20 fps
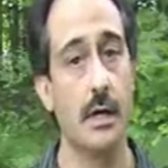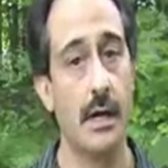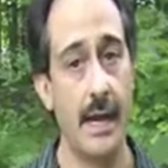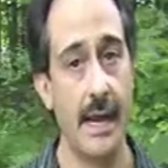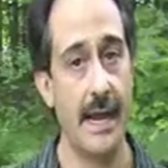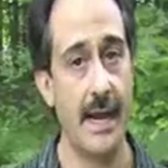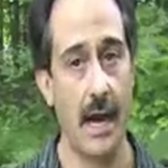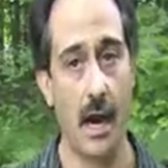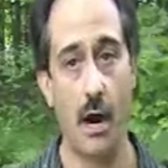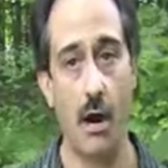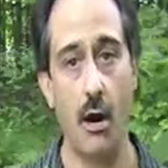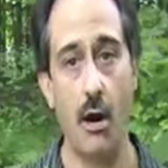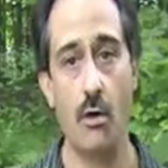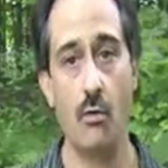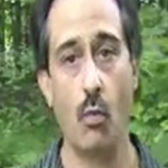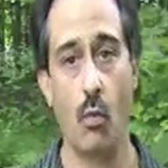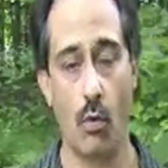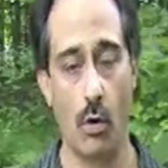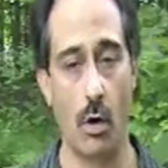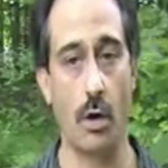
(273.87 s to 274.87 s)
And hard
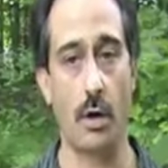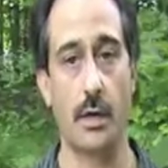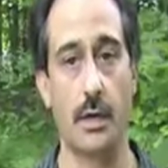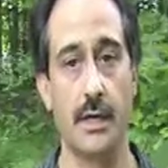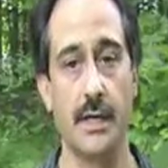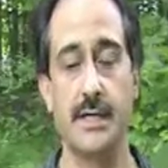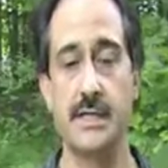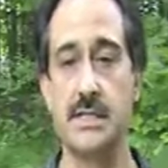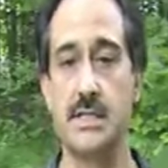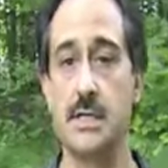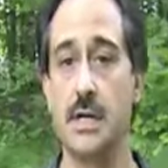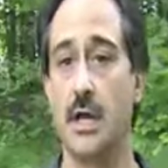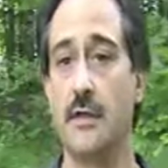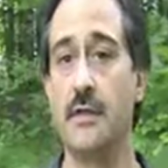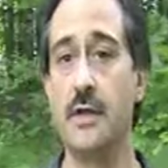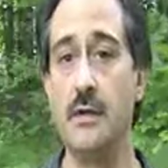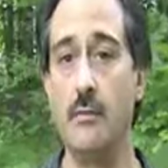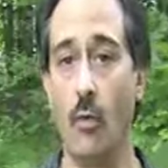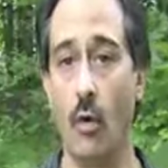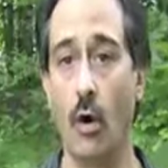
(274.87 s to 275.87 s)
work is
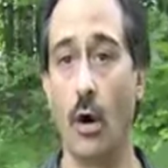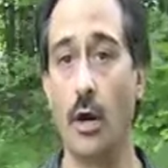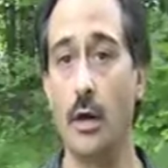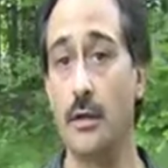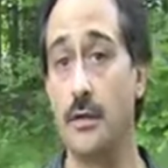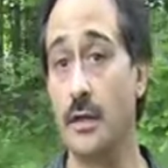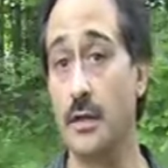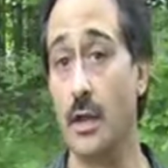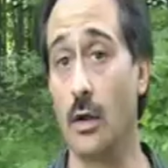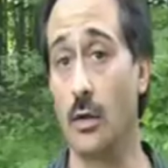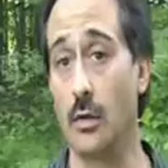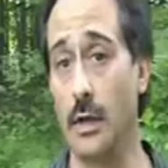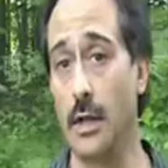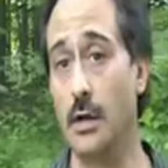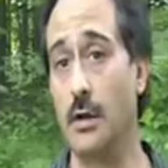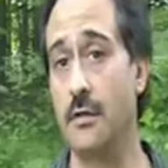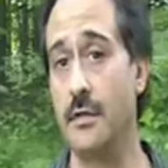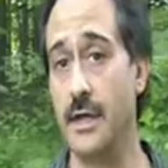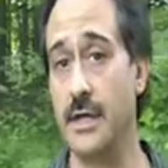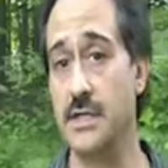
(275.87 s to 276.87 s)
nothing more than the little
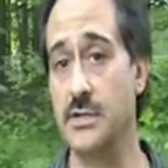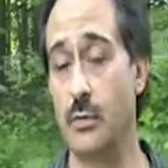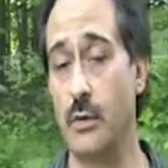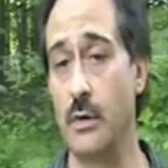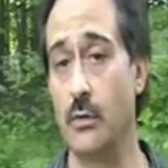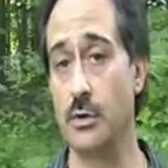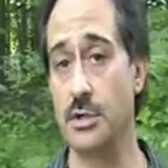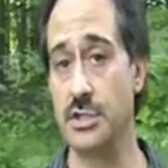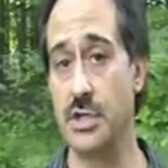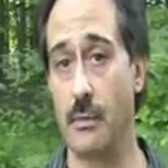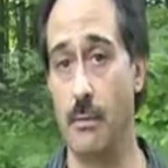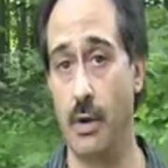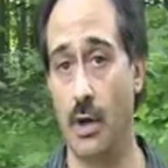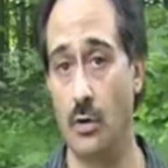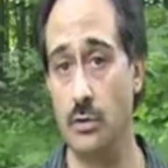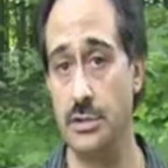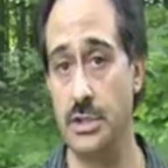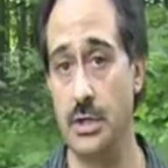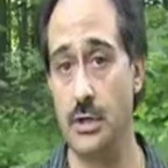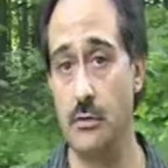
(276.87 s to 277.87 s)
things we were
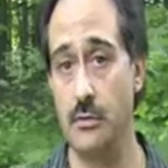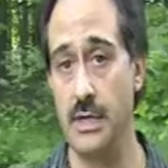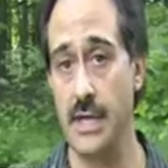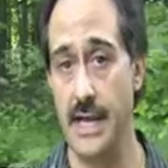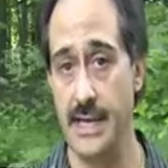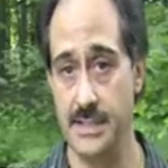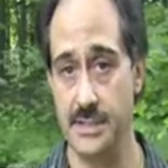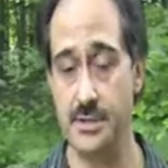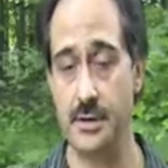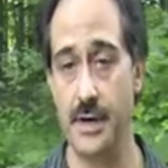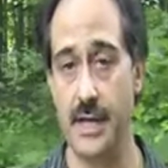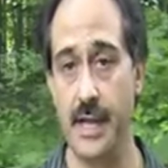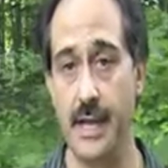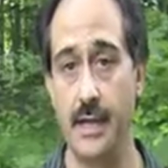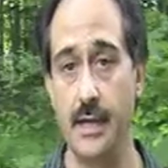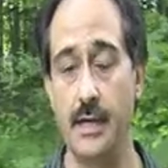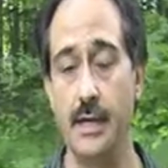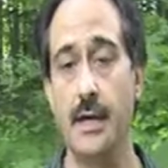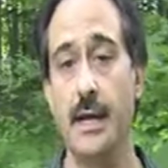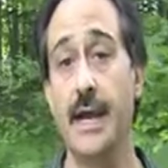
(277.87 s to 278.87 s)
supposed to do yesterday
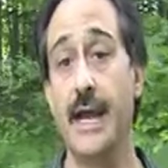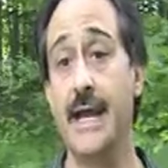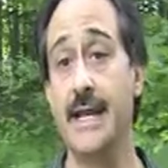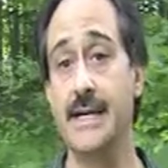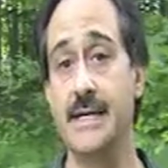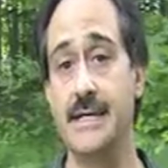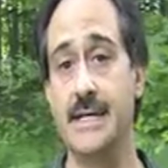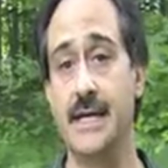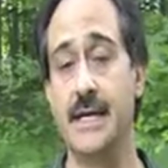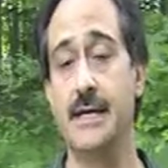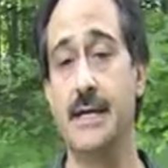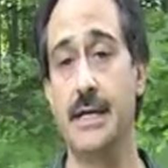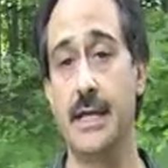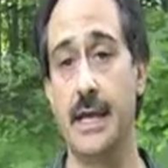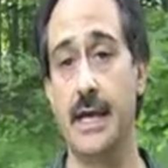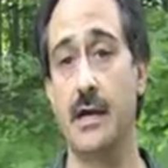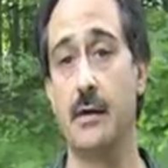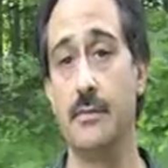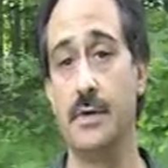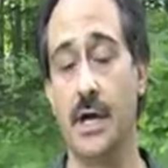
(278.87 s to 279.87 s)
and didn't
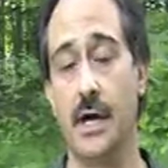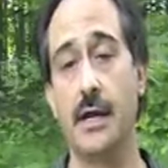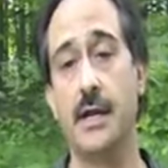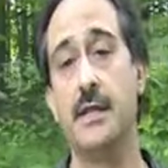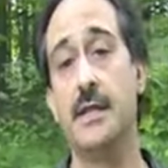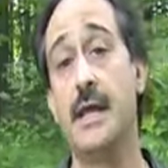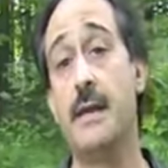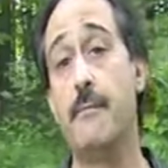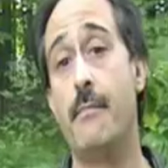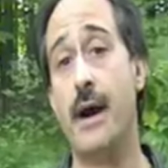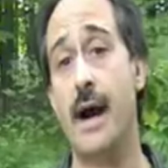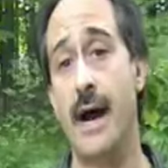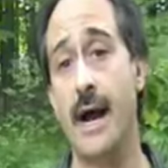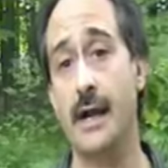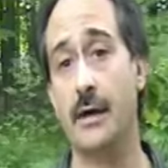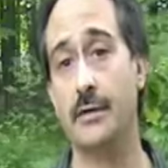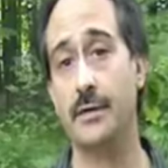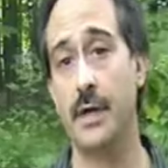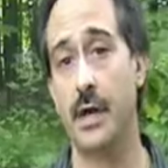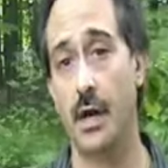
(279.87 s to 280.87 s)
get them done, and they
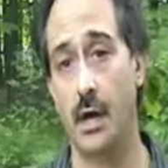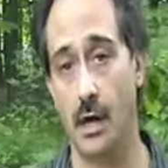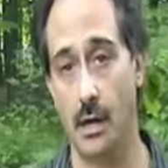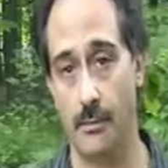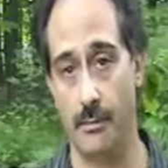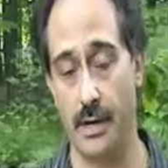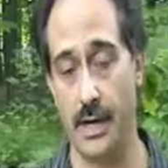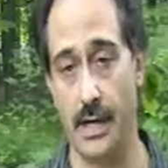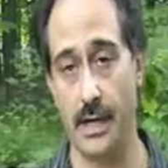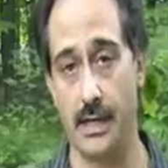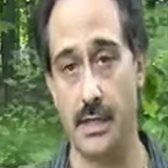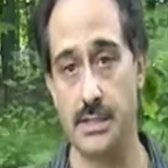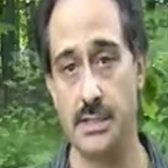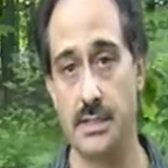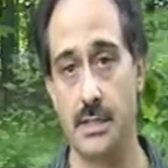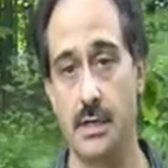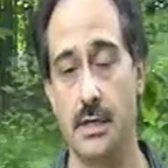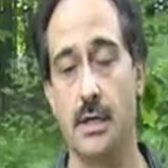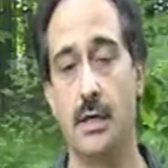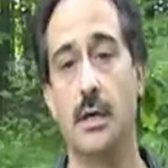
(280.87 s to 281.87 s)
piled up on us.
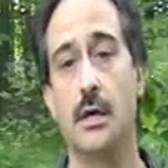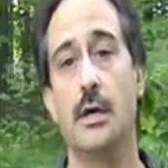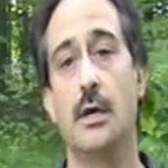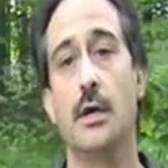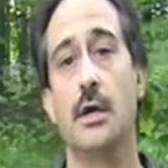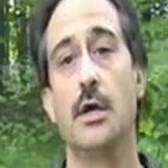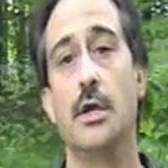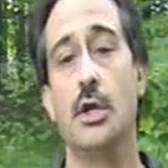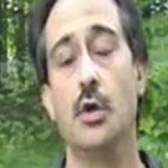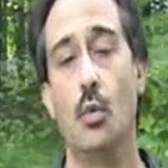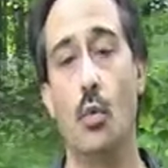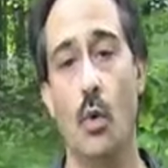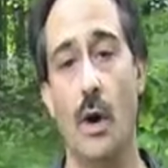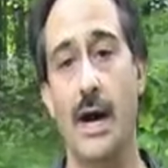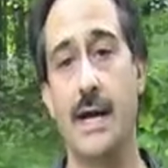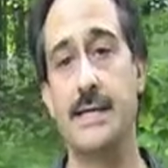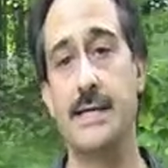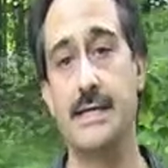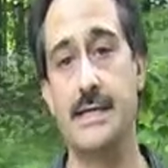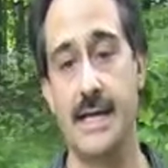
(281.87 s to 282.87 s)
You
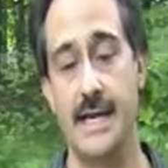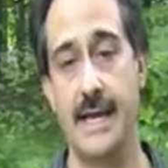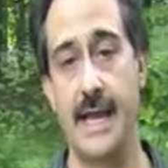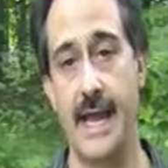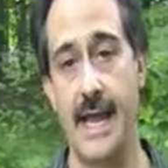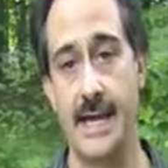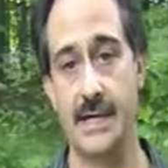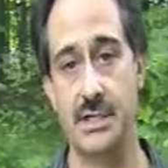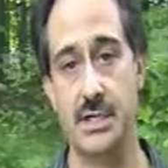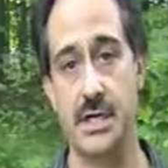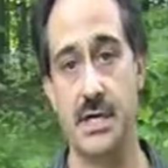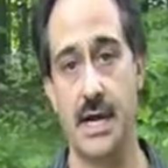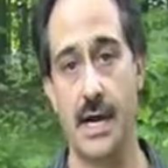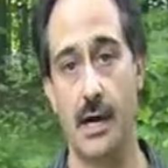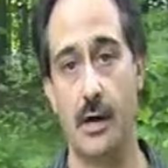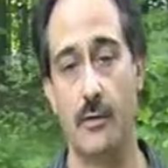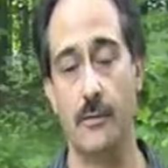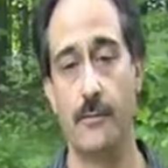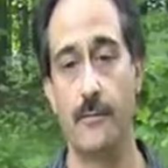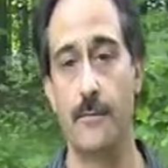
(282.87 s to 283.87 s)
want to take action now.
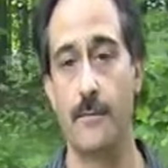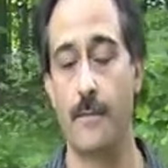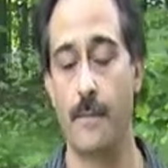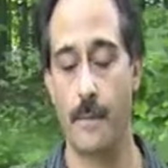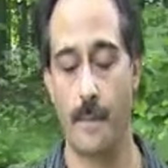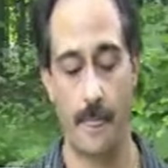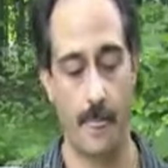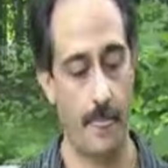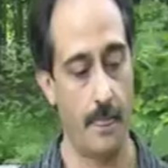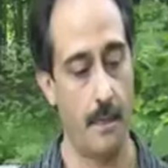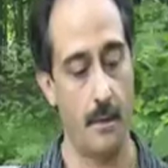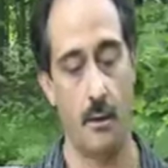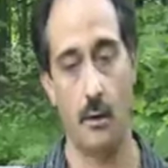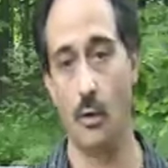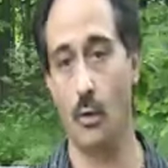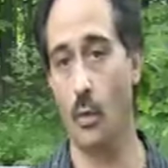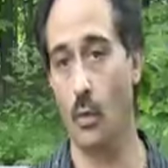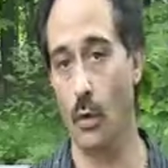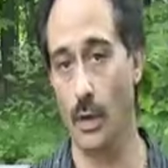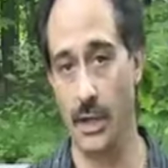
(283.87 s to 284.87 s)

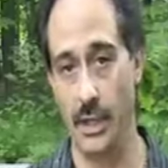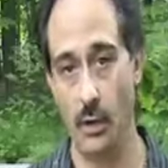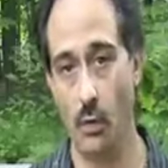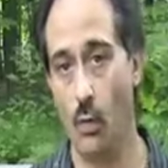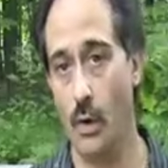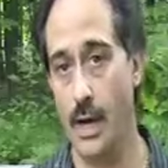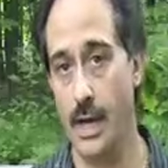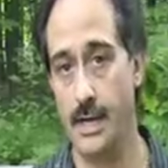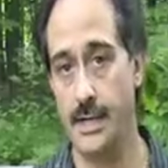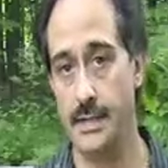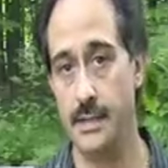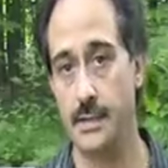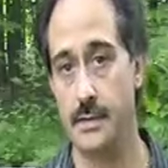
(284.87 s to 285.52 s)
What do you want?